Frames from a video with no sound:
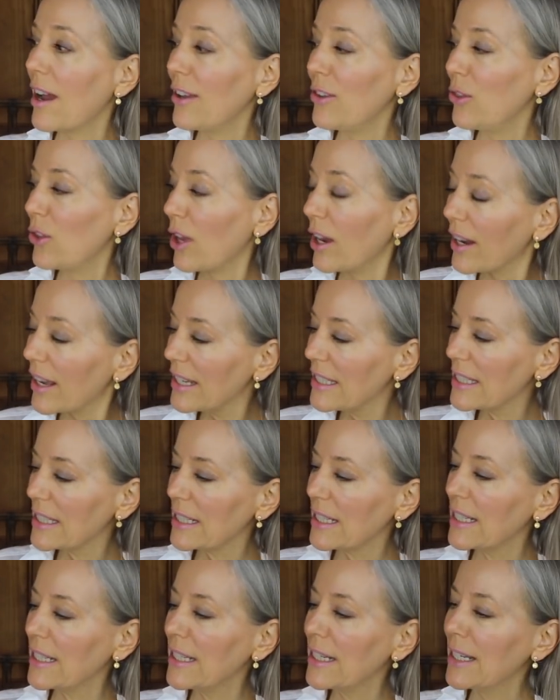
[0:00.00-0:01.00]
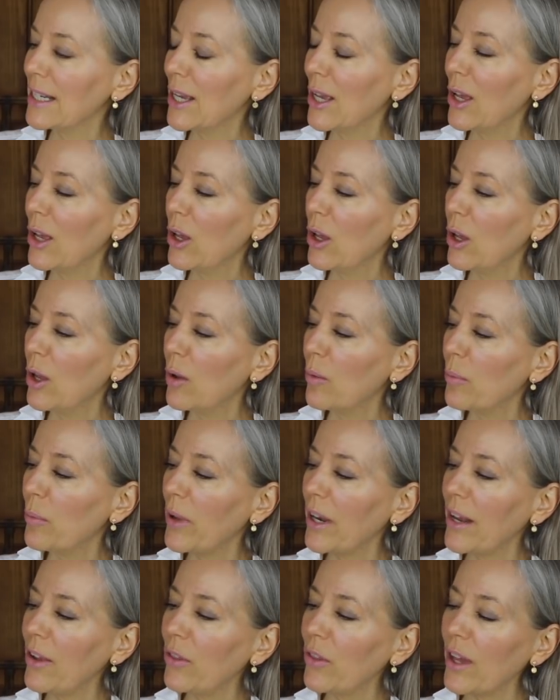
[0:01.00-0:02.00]
I thought I did,
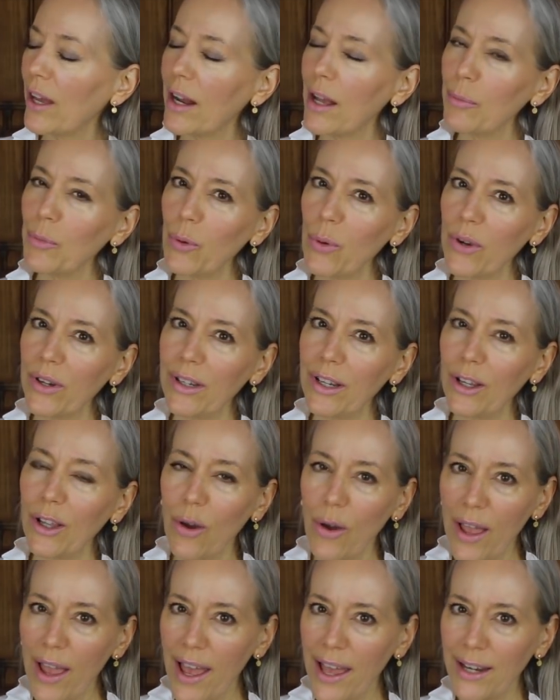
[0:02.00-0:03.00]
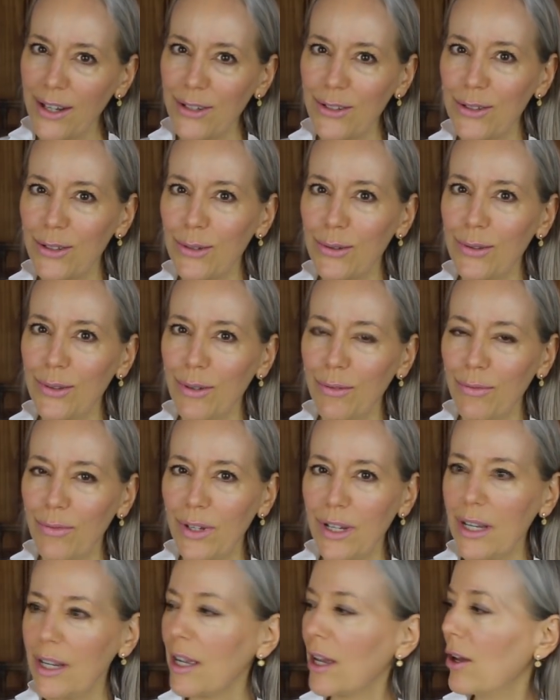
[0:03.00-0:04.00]
but I thought I'm going to go ahead and do the
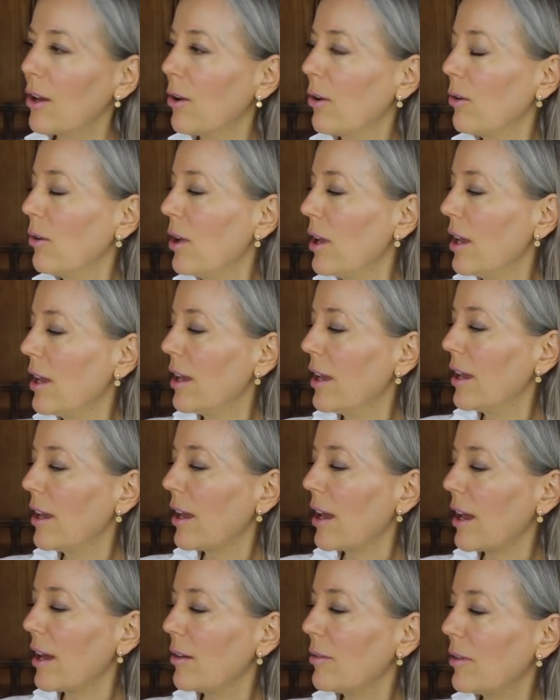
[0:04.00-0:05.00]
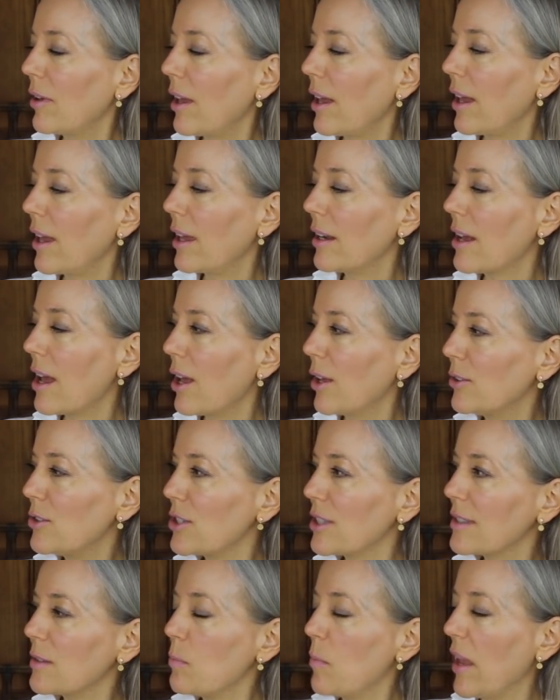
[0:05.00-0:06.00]
video and I'll
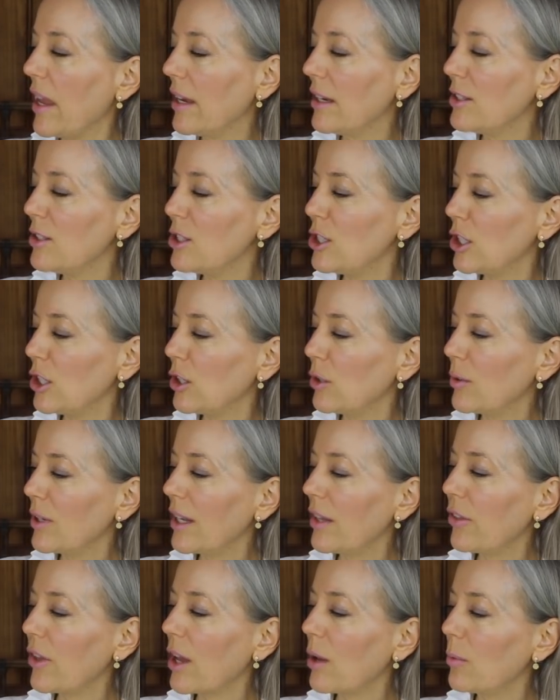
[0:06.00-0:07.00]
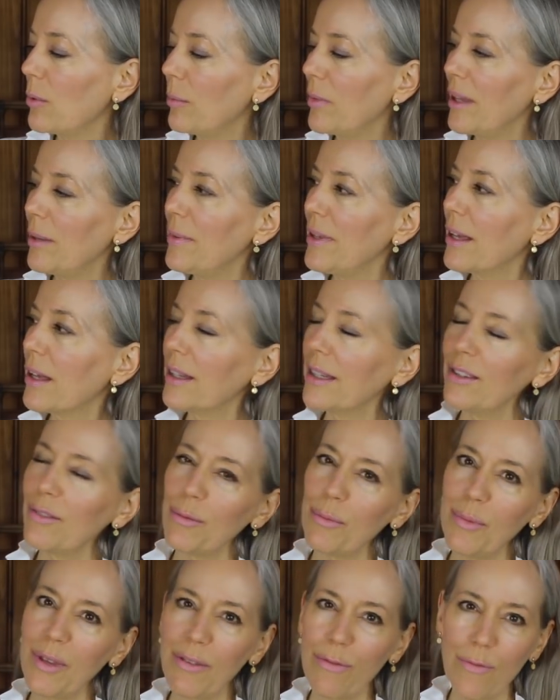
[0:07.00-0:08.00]
just make do. And I thought, well, maybe I'll
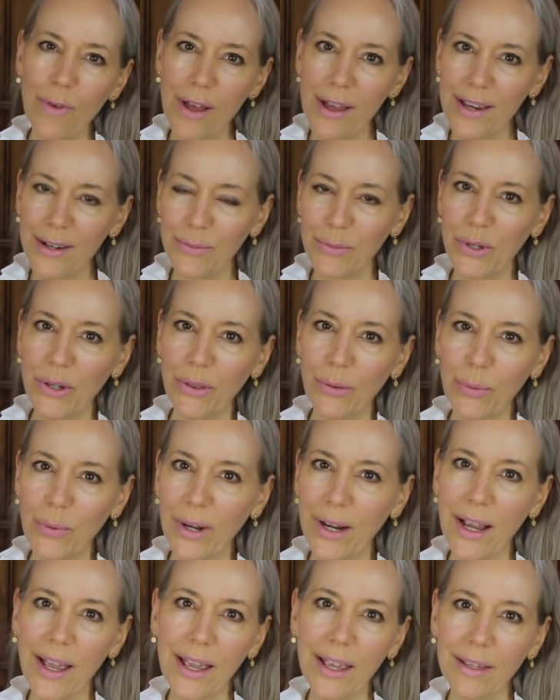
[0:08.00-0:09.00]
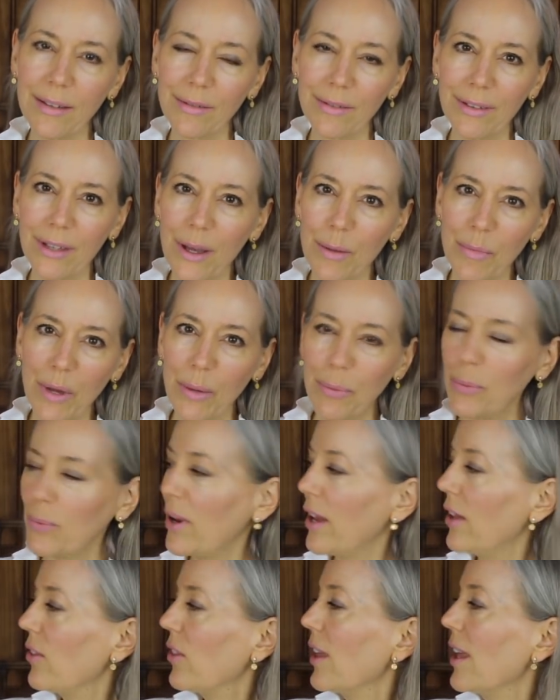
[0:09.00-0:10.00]
even be fine with what I come up
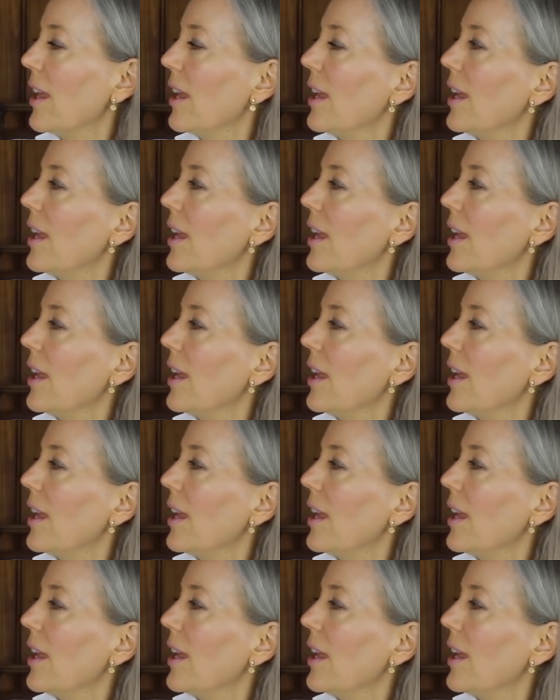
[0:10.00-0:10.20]
with.